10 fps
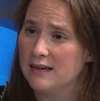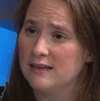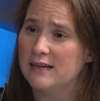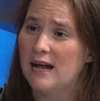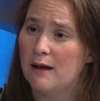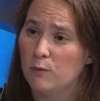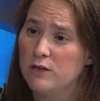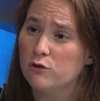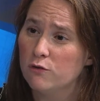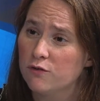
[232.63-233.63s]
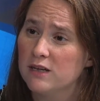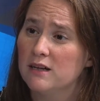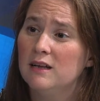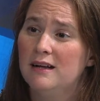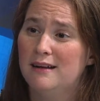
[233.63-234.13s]
And we do
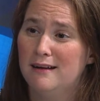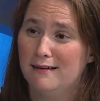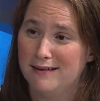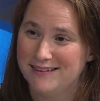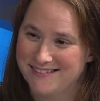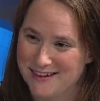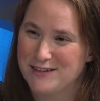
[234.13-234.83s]
feel, and